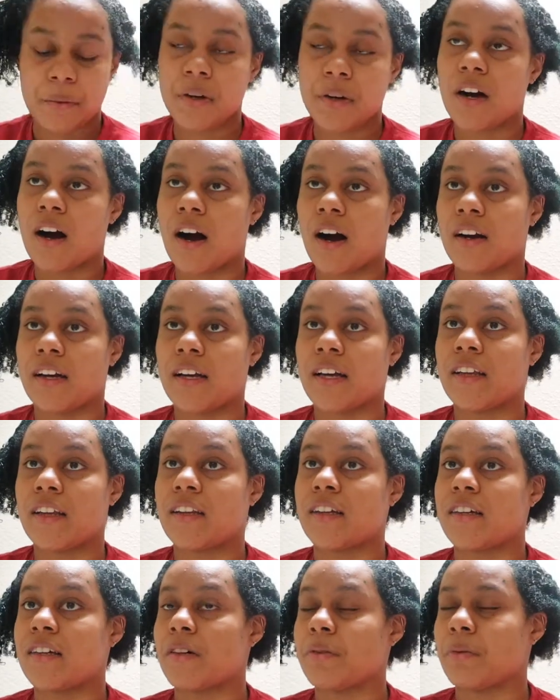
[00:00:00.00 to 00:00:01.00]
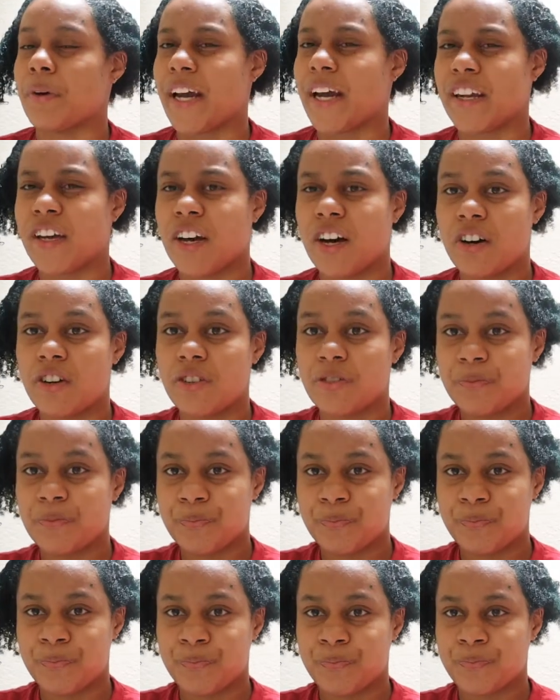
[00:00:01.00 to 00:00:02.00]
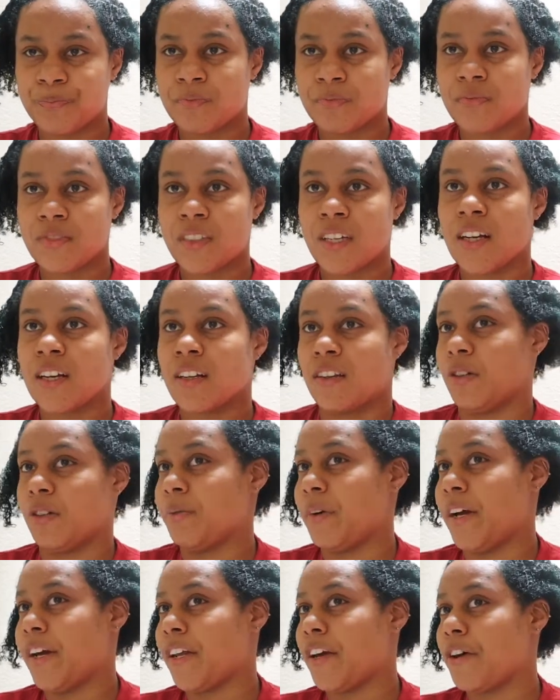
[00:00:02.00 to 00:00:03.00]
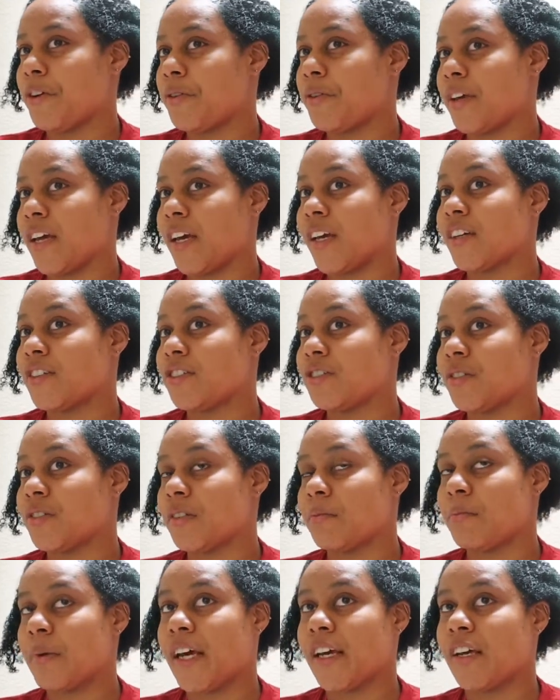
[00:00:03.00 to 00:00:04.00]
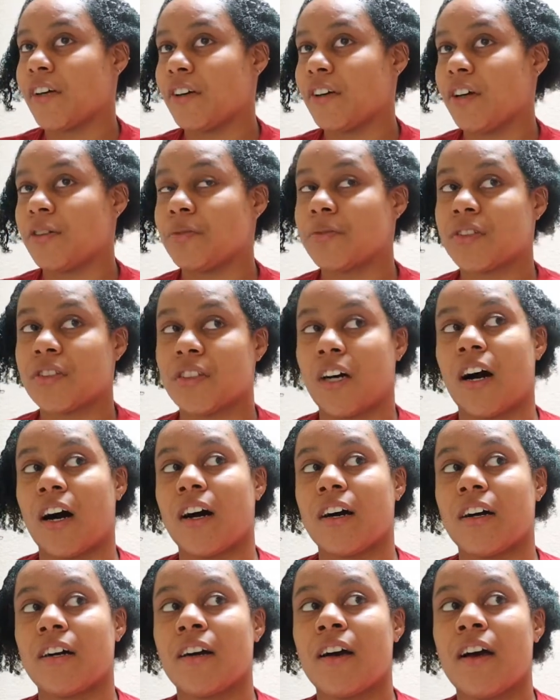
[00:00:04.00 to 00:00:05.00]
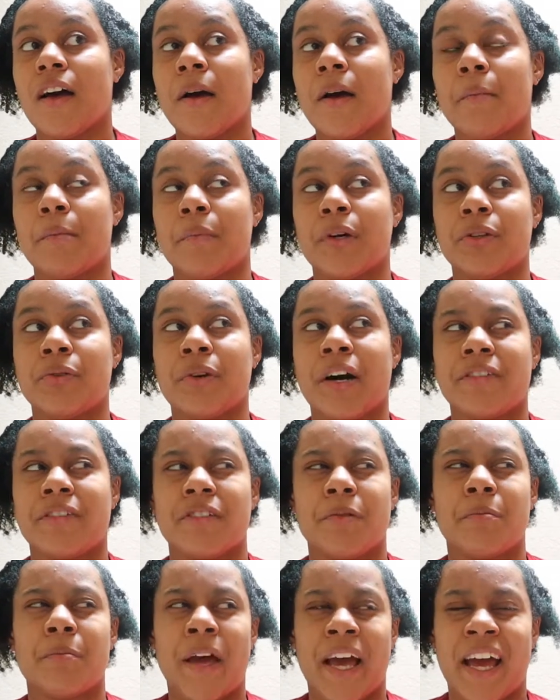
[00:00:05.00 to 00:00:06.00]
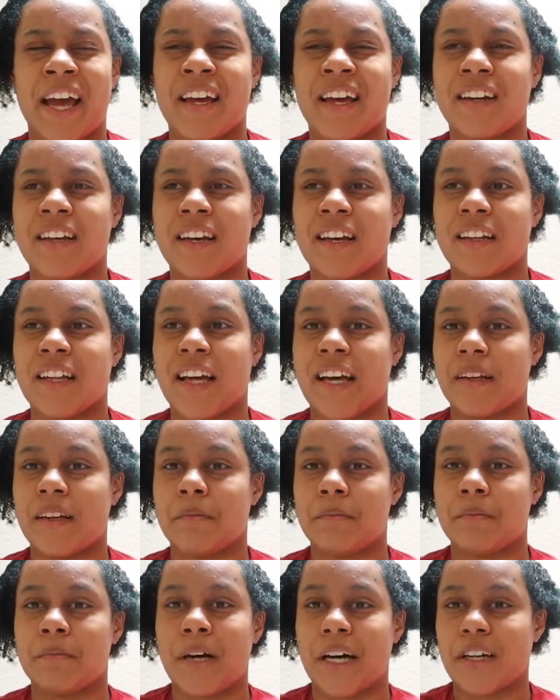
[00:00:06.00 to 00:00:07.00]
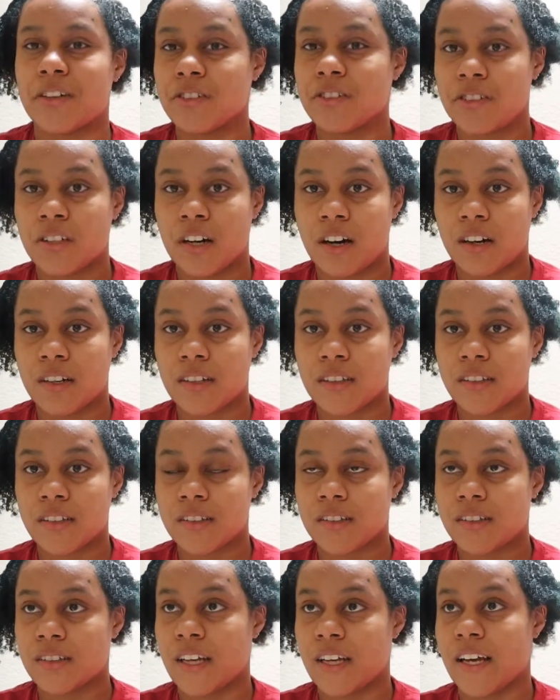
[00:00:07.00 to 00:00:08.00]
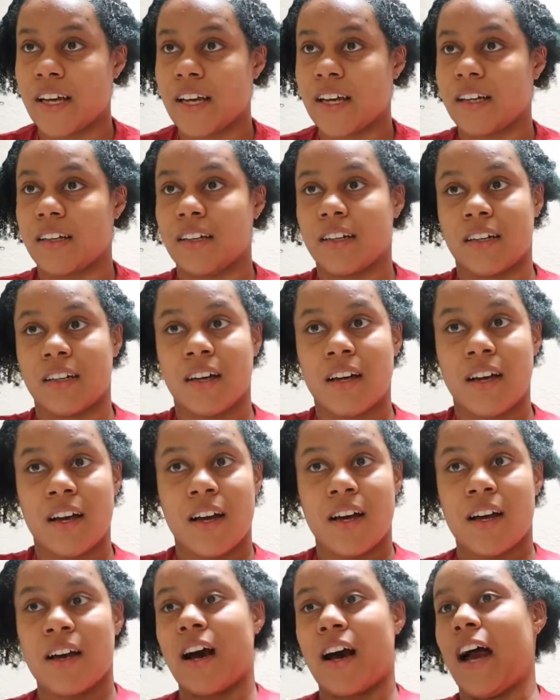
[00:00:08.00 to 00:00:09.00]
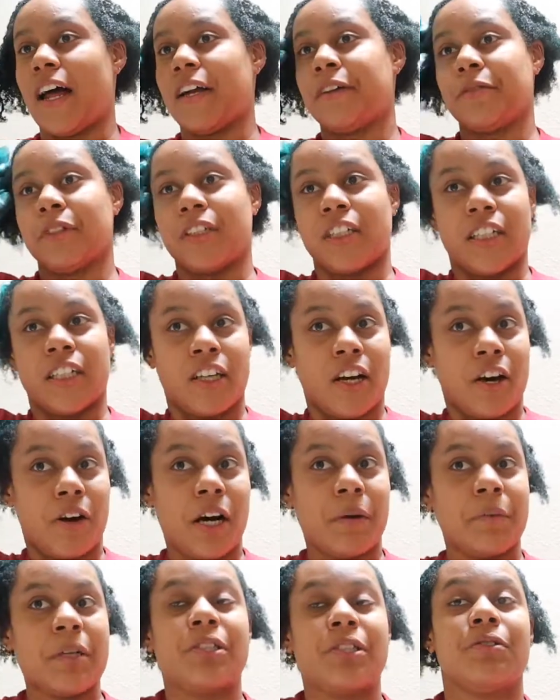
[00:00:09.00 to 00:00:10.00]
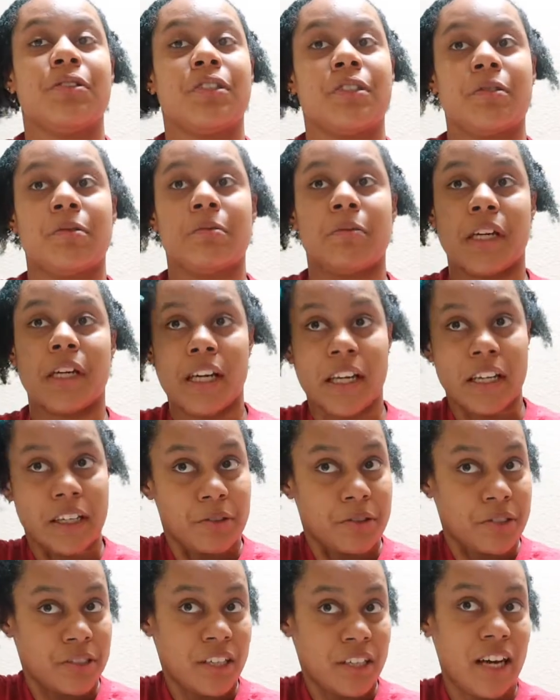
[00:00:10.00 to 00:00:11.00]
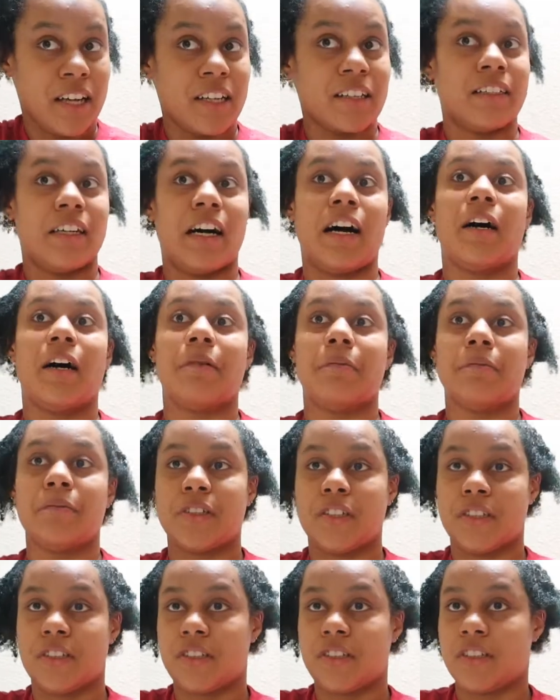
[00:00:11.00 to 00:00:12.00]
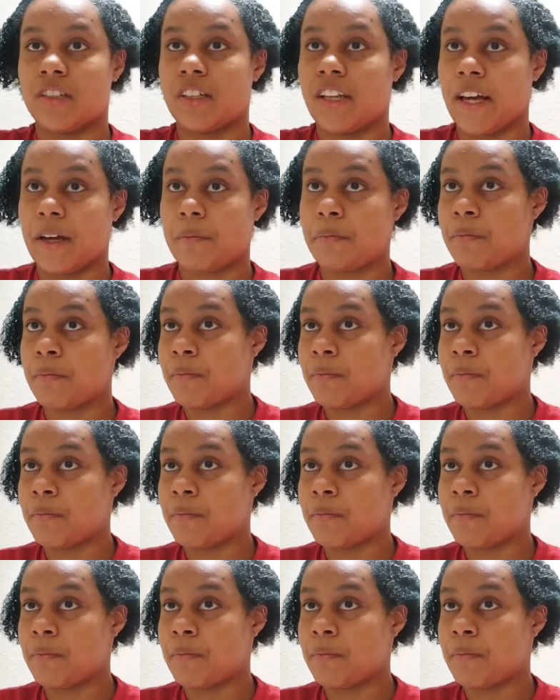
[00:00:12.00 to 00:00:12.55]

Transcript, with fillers: we're hogging the radio the radio thing because you can pick your own song, but you have to pay to get like better songs. And I didn't really know how much it was gonna be, and it was kind of dumb just to like